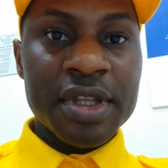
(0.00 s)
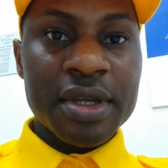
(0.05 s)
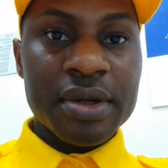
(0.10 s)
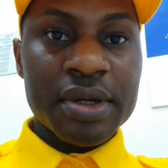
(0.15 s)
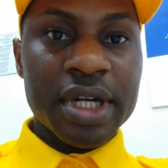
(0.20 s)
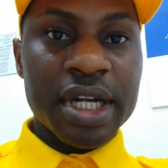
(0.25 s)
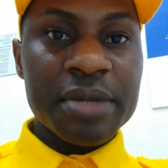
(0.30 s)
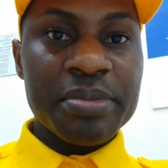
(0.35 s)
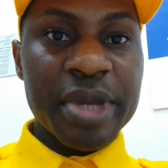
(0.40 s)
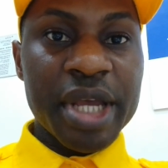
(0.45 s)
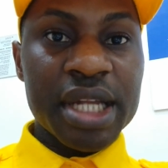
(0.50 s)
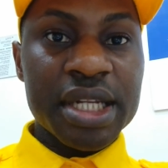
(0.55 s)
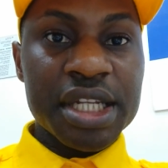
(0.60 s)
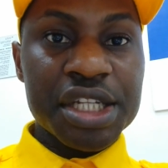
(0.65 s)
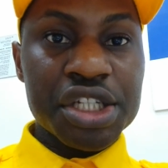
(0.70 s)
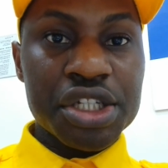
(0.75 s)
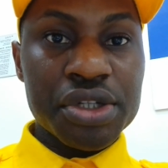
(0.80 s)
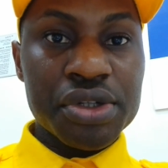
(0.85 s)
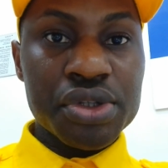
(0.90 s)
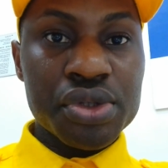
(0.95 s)
All right, pay
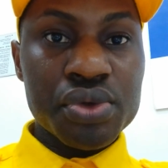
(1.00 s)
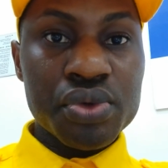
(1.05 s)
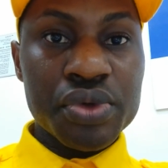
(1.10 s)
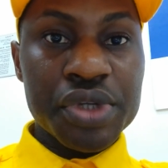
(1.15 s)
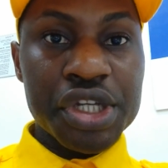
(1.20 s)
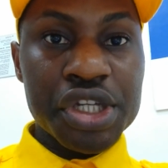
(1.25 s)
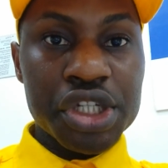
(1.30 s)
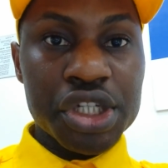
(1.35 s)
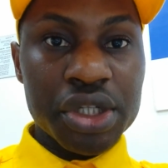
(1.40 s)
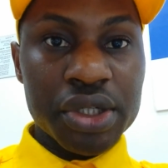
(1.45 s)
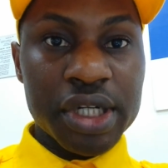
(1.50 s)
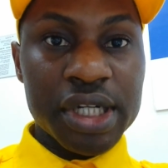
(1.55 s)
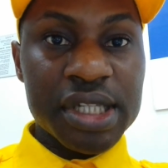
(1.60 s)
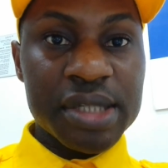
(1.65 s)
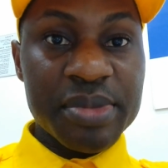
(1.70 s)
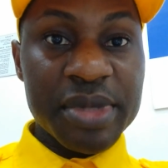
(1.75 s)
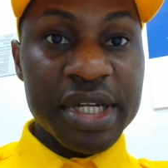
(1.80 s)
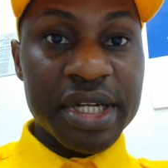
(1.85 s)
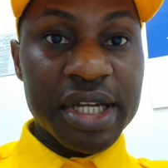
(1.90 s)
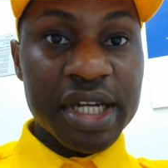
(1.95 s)
attention to
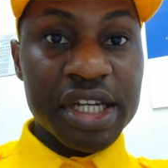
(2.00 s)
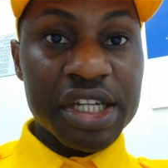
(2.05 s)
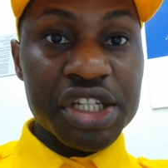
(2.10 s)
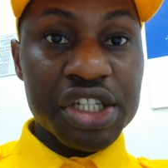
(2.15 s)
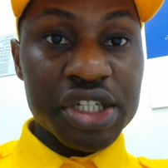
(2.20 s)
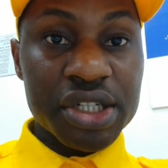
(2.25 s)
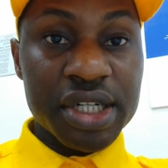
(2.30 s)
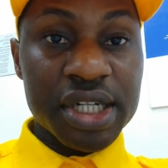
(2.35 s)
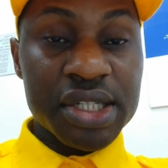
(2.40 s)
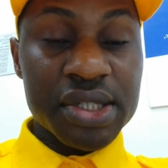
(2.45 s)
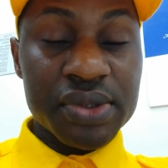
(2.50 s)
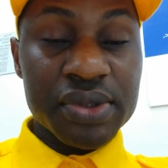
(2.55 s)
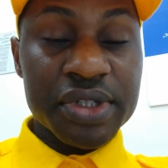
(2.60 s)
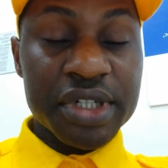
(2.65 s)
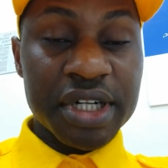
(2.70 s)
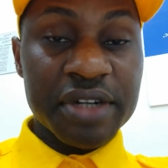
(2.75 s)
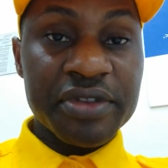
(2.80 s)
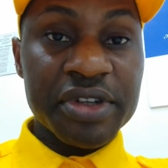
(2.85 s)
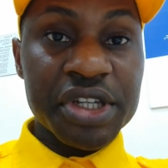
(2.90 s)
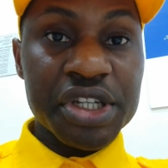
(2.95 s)
insurance, medical insurance or
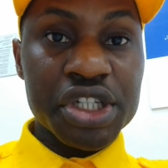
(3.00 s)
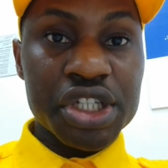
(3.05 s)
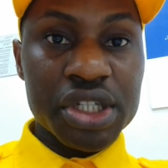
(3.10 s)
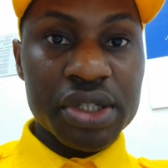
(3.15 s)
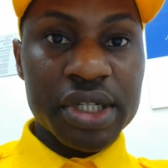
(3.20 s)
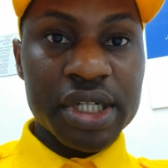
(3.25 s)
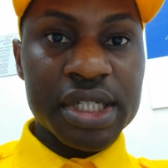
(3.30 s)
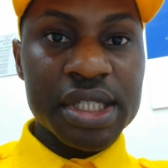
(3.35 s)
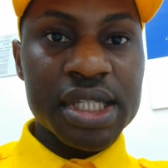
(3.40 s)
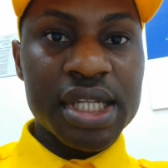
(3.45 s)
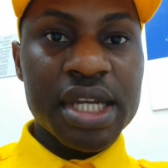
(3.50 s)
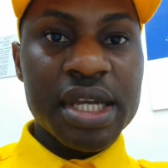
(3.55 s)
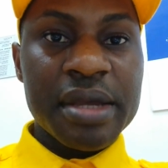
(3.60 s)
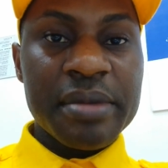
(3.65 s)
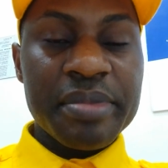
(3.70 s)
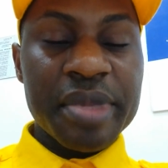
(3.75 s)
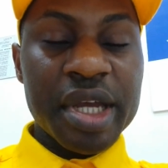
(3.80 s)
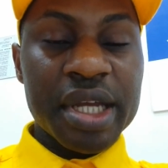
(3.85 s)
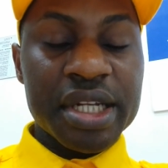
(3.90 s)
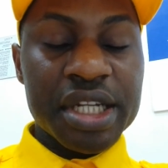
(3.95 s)
travel insurance.
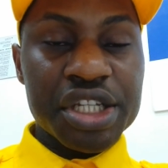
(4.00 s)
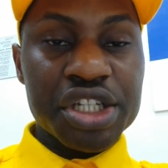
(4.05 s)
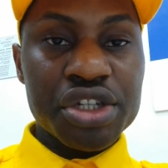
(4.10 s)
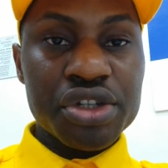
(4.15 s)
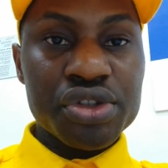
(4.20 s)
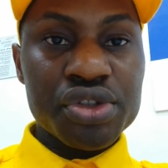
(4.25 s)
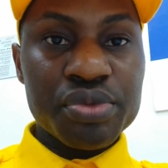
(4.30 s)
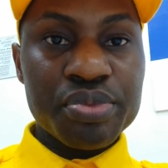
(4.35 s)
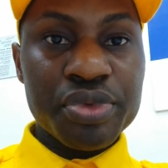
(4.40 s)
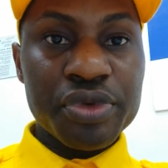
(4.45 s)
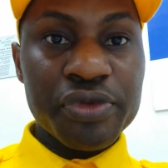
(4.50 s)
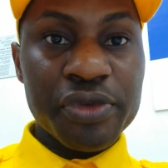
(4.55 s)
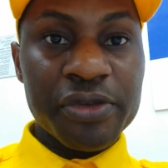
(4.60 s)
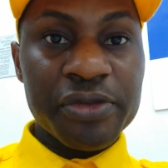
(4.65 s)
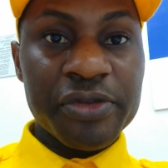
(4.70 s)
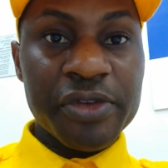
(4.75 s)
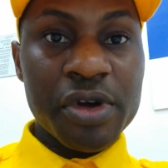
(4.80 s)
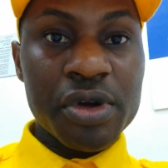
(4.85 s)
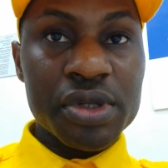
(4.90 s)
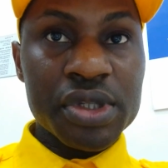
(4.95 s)
Pay attention to proof
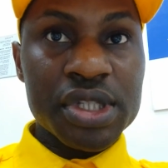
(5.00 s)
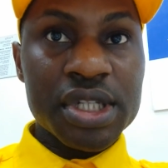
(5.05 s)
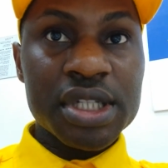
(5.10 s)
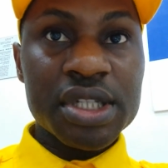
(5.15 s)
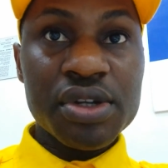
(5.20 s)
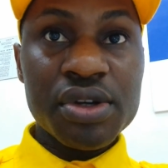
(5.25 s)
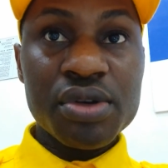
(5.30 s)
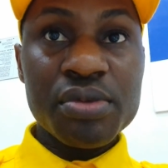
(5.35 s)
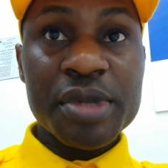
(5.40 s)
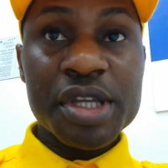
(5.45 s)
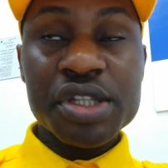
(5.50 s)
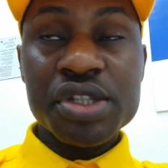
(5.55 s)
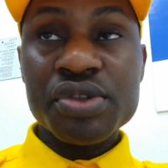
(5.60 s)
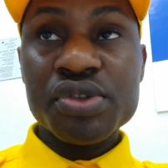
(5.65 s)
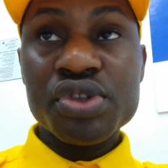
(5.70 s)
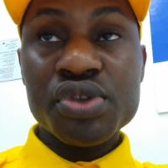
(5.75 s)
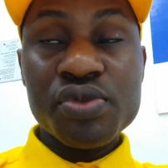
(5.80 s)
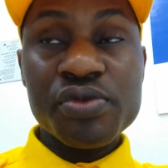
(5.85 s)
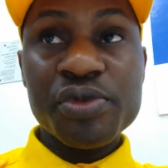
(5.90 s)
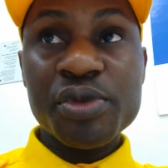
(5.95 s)
of funds, the documents you
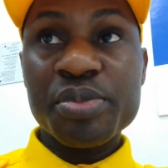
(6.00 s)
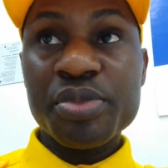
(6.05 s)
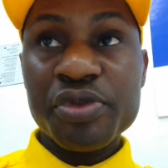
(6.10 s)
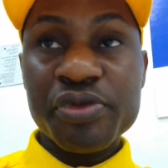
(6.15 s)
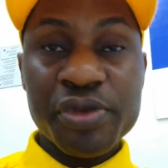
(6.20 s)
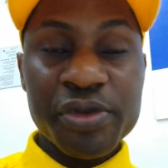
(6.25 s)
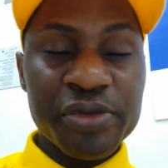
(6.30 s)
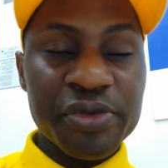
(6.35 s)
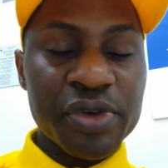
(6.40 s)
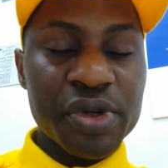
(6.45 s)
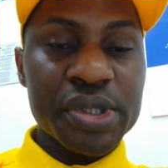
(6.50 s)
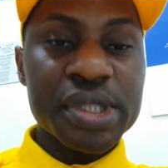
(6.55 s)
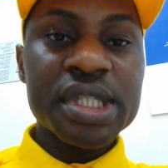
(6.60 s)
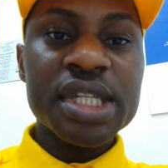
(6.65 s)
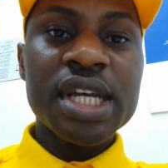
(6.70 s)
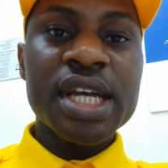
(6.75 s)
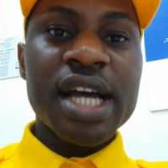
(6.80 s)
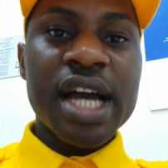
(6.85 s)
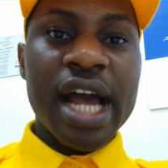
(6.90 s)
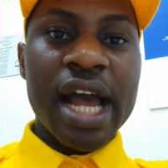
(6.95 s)
show for proof of
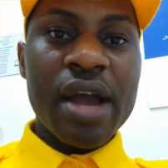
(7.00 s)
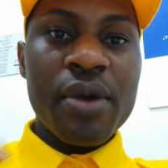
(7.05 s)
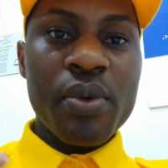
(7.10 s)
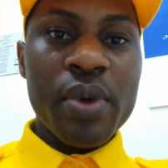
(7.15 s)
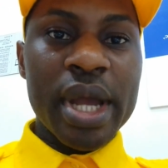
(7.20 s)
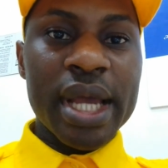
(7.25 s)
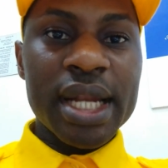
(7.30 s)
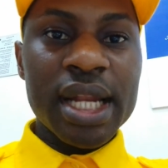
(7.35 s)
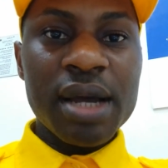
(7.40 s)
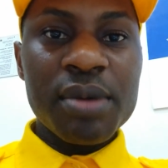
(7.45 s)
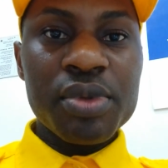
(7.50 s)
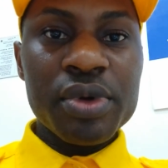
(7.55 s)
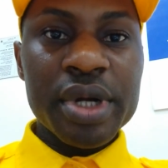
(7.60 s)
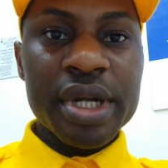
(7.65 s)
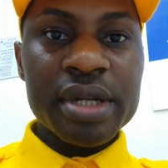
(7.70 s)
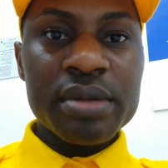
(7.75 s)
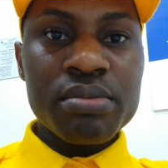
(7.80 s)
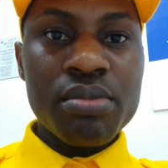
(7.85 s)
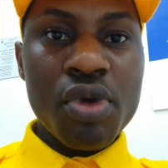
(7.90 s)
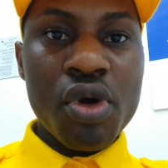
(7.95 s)
funds. I will
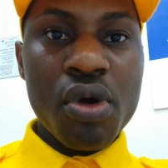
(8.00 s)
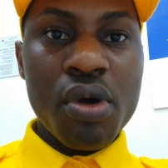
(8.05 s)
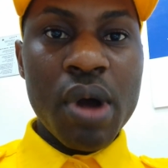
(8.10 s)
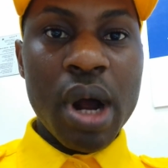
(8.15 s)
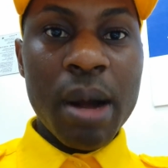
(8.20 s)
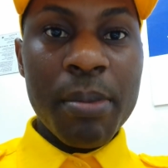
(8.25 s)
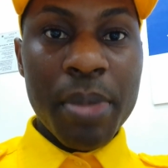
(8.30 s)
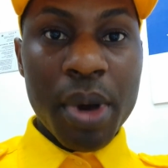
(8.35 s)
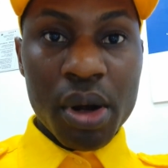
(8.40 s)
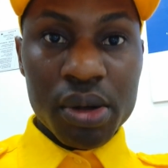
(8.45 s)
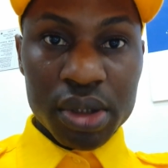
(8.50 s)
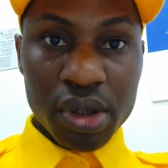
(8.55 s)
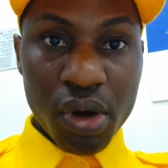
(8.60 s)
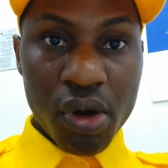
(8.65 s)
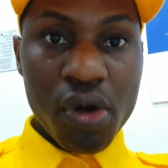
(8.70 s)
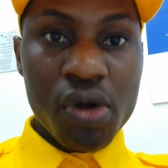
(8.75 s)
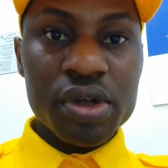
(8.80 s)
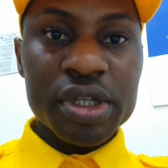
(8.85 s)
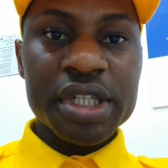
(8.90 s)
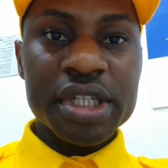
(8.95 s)
elaborate more about
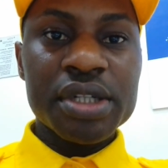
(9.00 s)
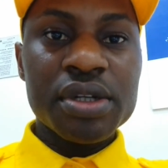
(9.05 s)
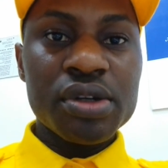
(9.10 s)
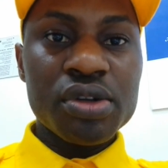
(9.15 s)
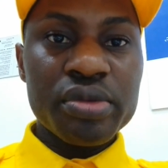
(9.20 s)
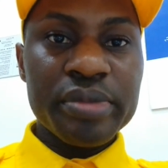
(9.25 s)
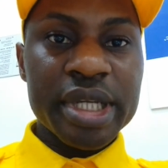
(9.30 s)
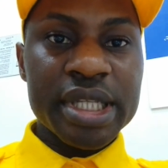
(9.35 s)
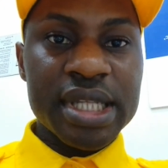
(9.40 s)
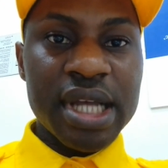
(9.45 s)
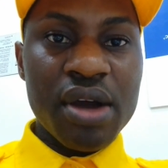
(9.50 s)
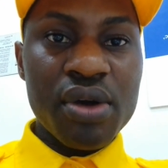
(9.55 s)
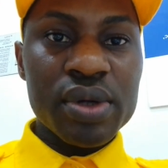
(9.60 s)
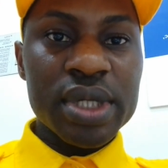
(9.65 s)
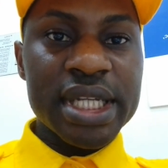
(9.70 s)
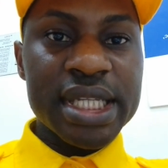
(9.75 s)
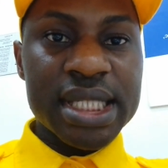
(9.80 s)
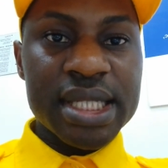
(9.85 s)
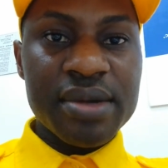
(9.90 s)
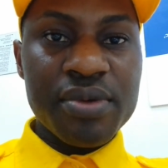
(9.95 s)
all the documents. I will
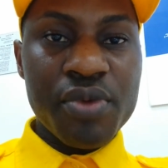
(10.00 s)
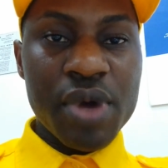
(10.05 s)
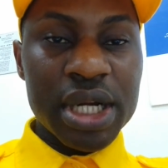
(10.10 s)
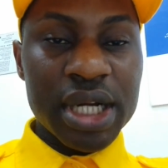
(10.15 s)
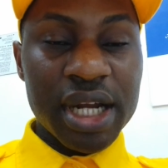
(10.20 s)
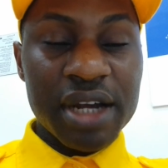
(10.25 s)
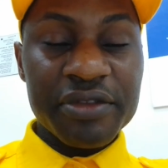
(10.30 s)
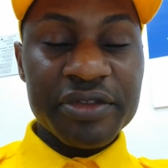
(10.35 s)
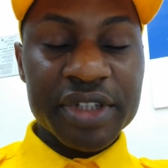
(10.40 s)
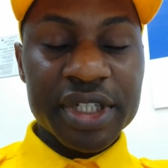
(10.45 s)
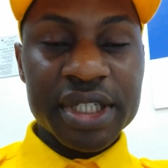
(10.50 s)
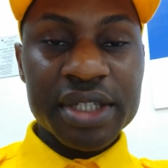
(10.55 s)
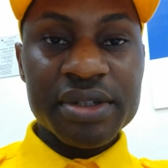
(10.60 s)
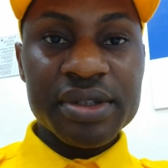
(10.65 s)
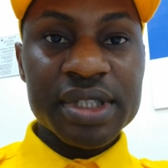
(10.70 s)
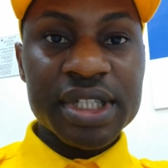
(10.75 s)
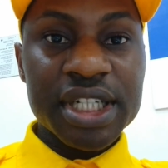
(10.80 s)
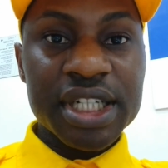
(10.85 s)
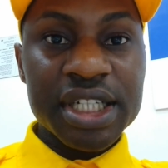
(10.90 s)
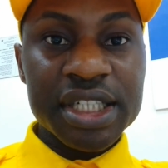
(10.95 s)
list them one after the
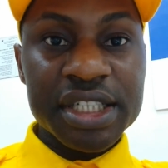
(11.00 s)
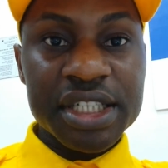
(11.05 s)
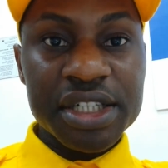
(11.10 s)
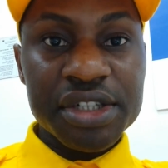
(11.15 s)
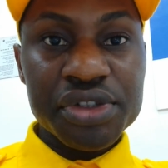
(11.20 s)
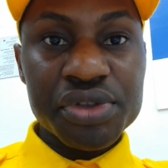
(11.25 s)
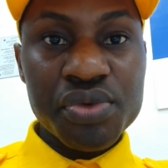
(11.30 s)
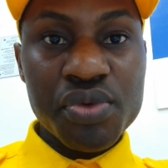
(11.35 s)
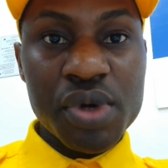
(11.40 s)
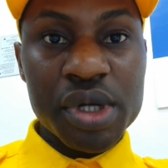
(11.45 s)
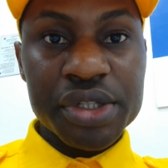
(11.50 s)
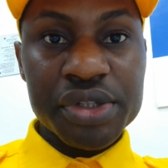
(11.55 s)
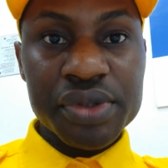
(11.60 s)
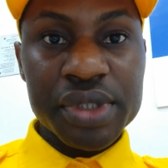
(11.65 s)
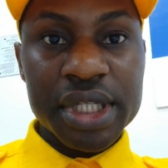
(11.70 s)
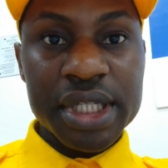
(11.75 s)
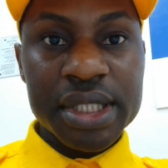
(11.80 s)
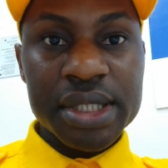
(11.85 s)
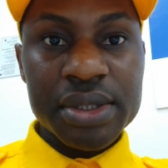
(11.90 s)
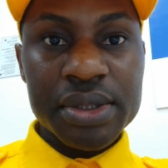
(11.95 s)
other and tell you what you
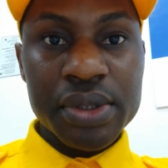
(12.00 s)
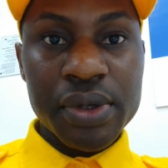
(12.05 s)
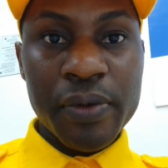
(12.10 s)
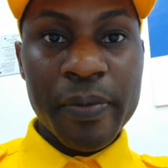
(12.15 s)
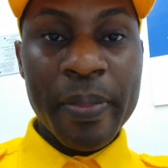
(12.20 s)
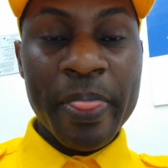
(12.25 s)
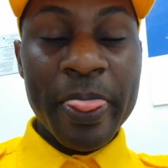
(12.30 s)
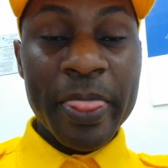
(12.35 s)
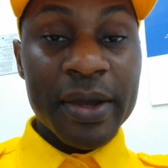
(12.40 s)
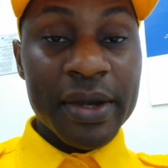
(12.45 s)
need to know.